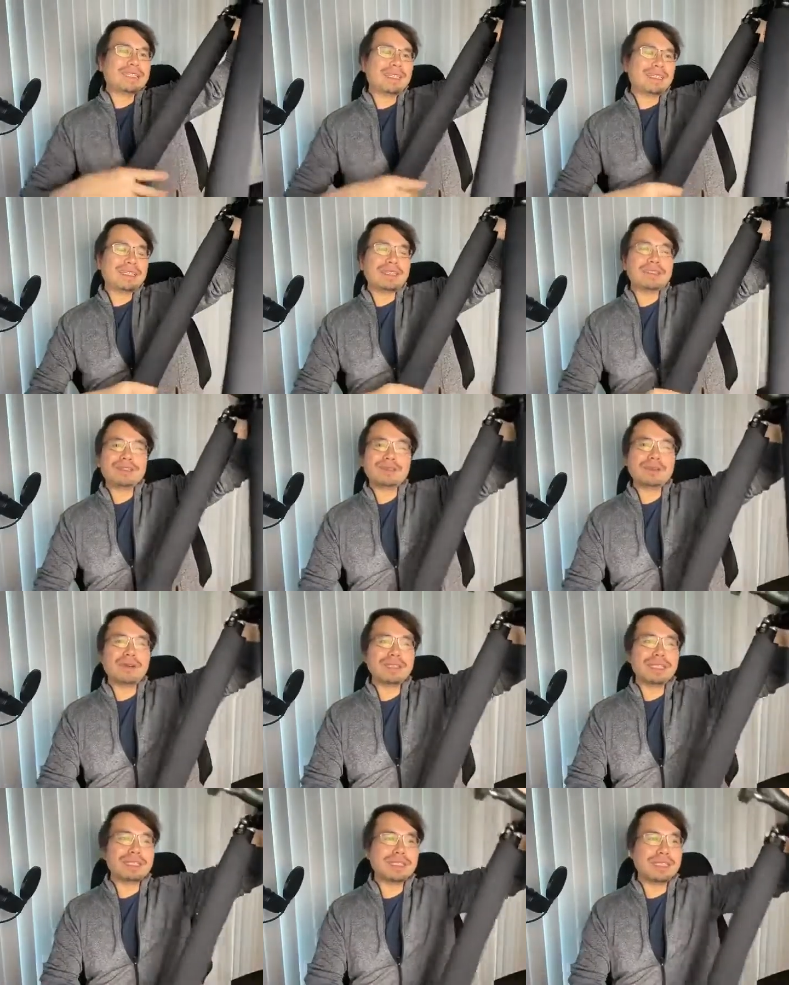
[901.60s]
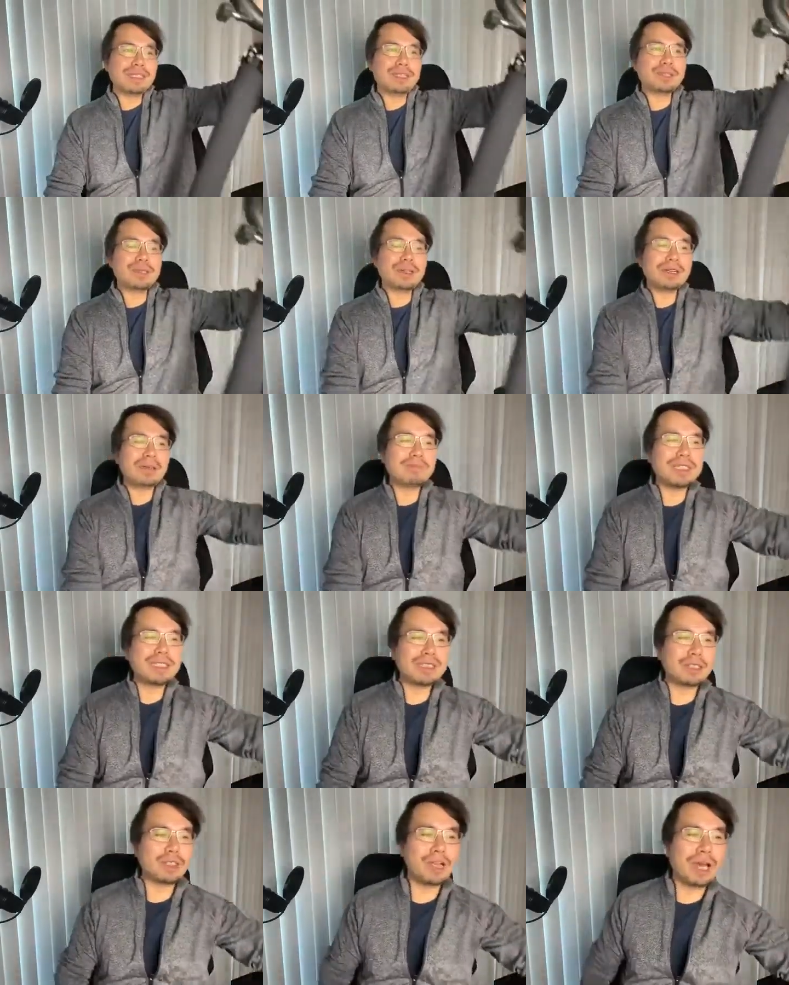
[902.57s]
and do all this, and then you're gonna
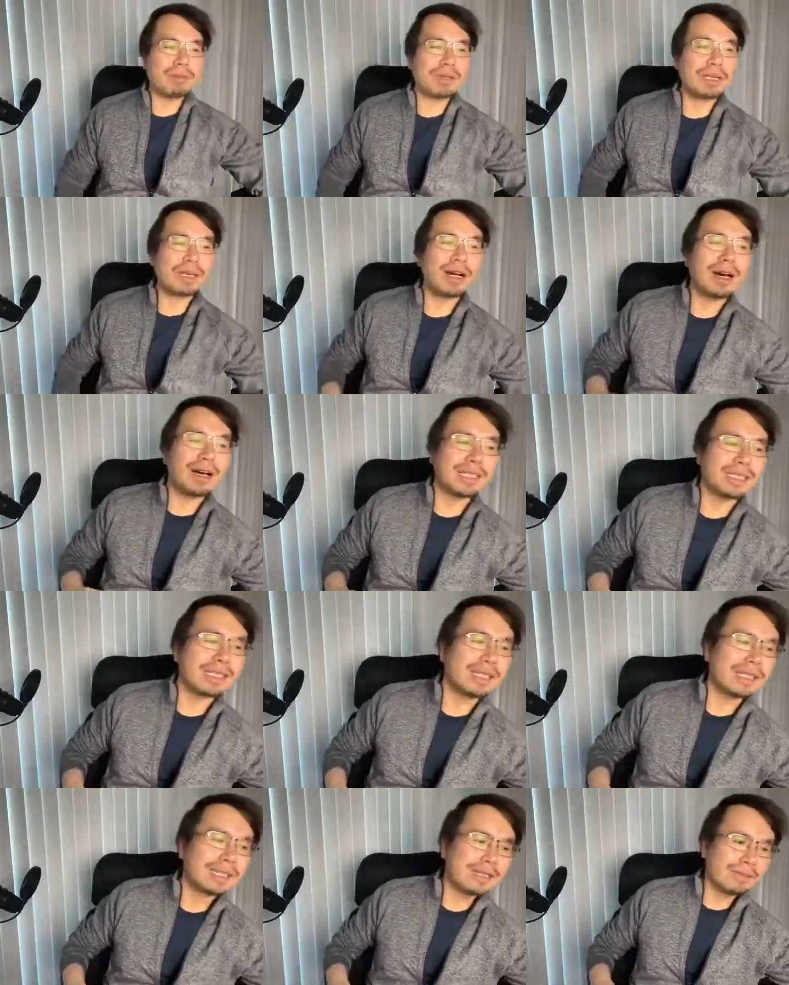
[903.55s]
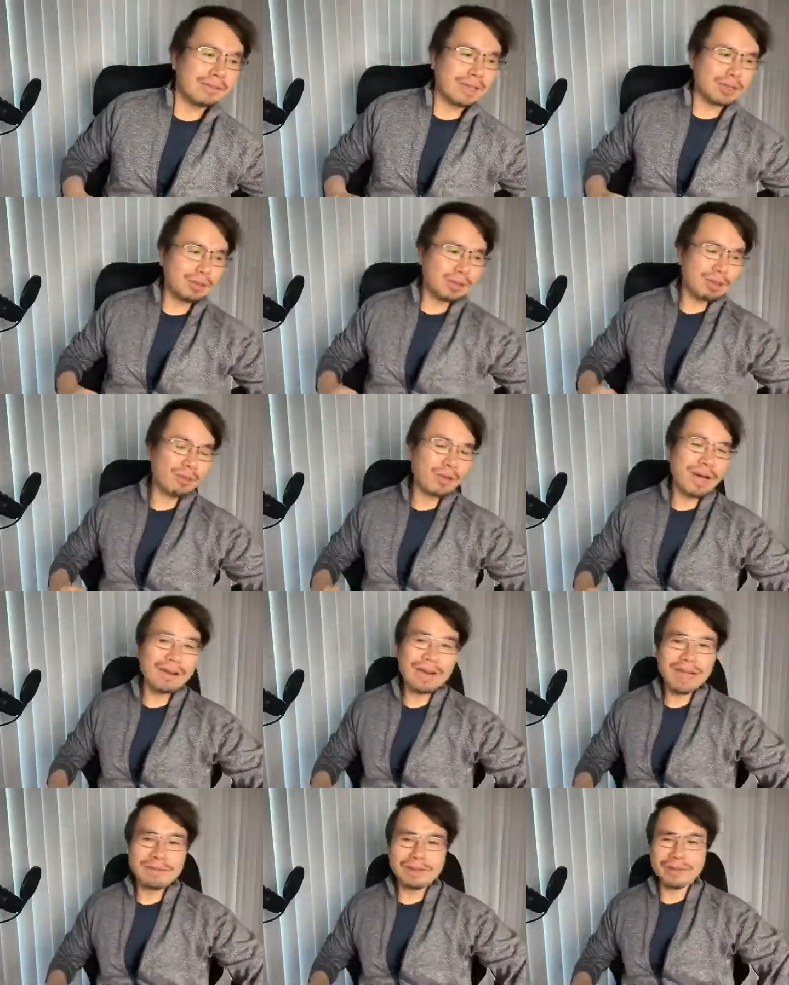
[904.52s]
miss the shot, because we are doing
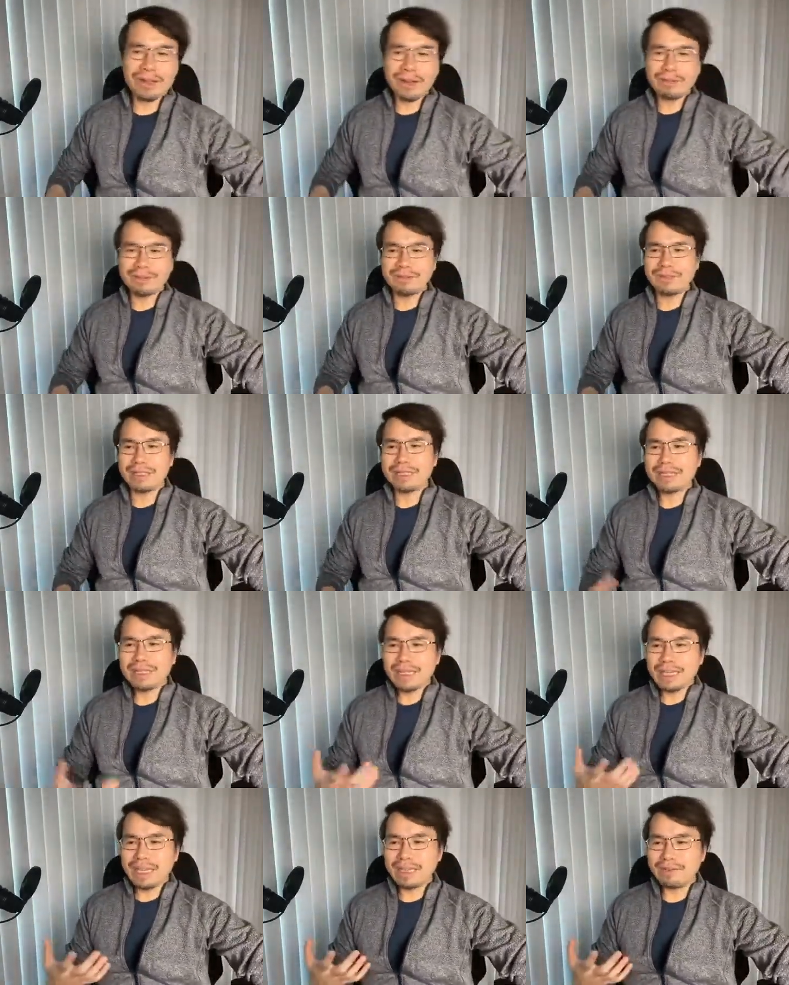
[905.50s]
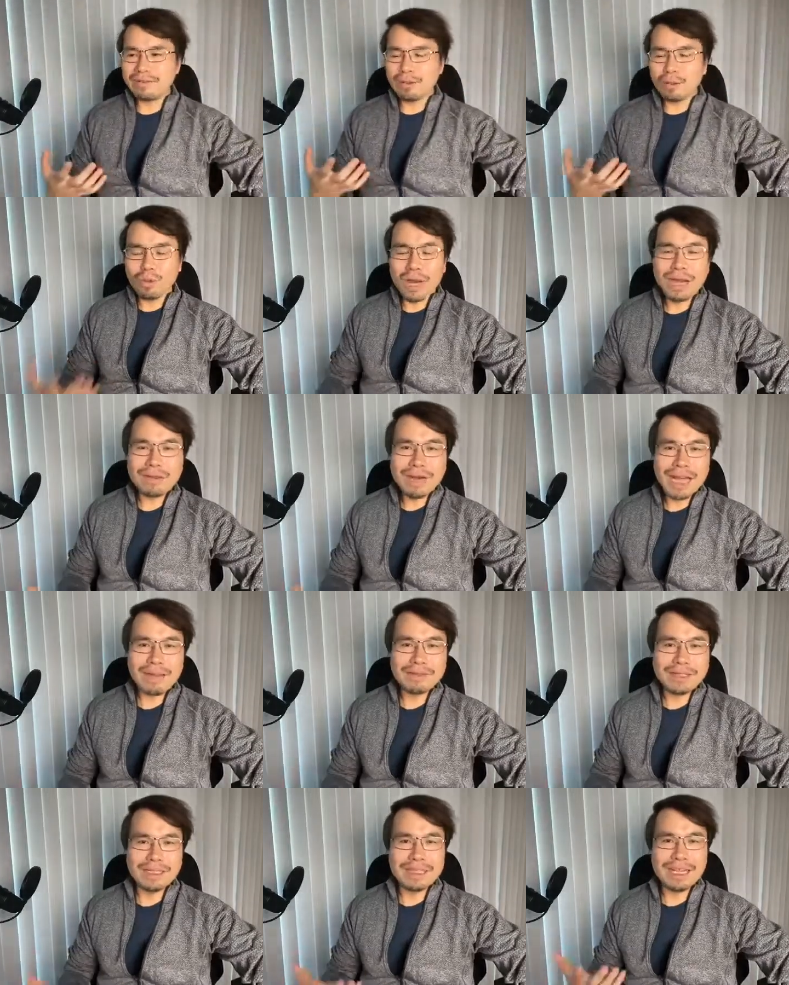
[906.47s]
wildlife photography, and for
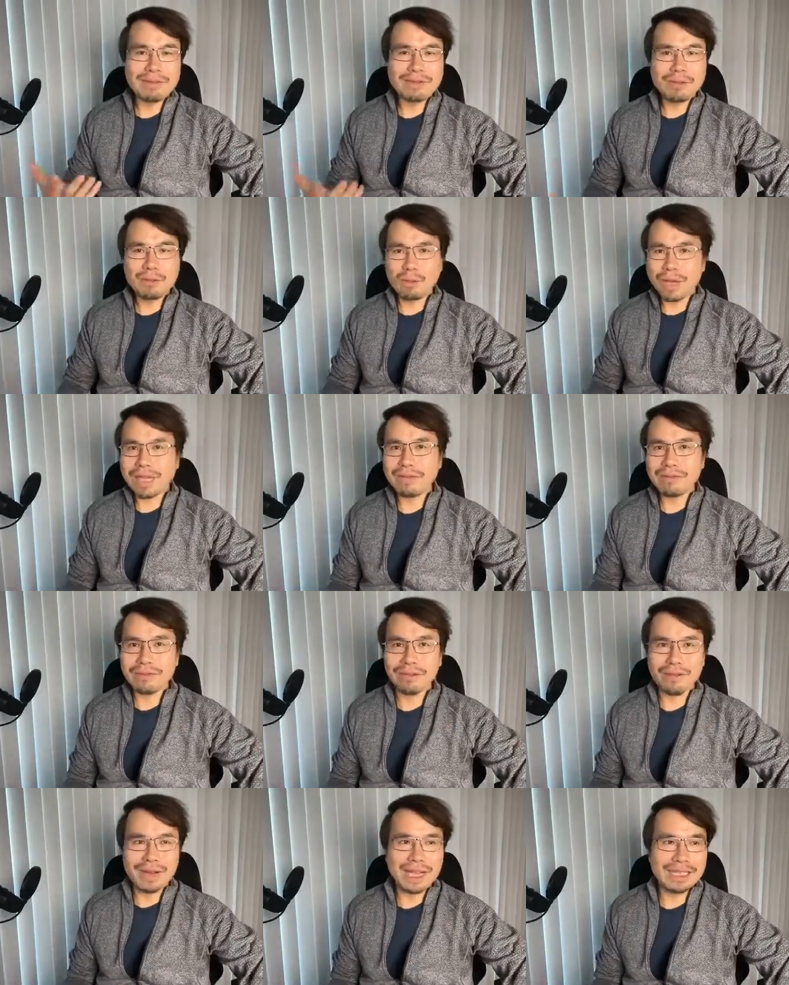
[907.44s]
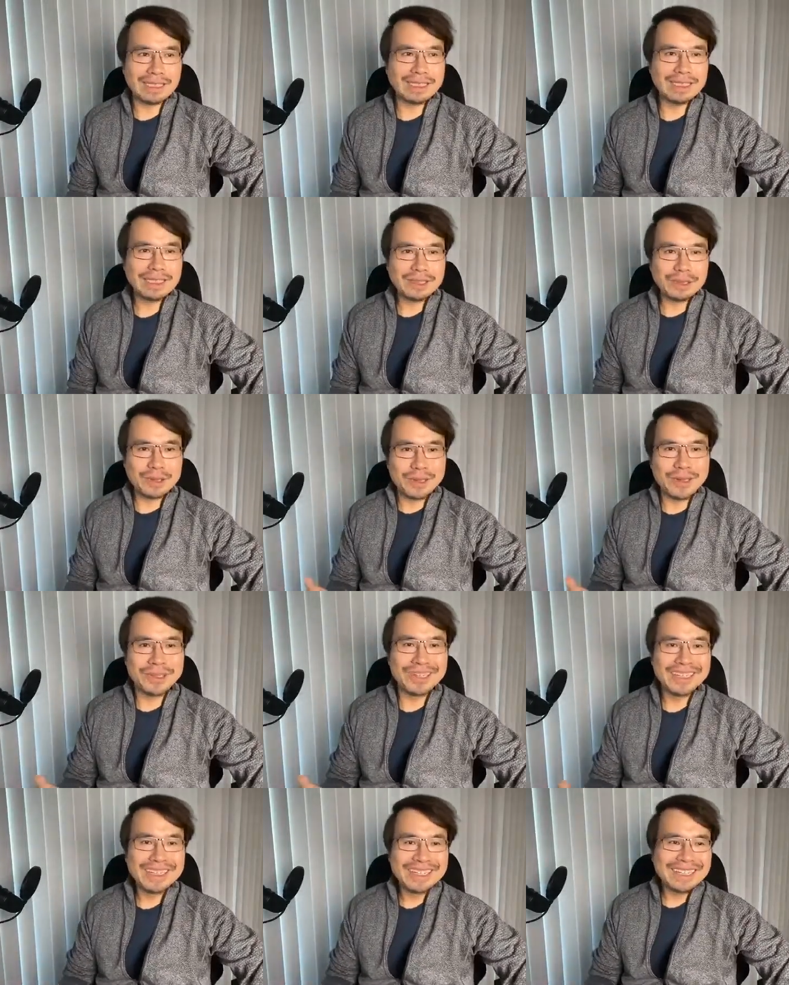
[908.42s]
wildlife they never wait for us to.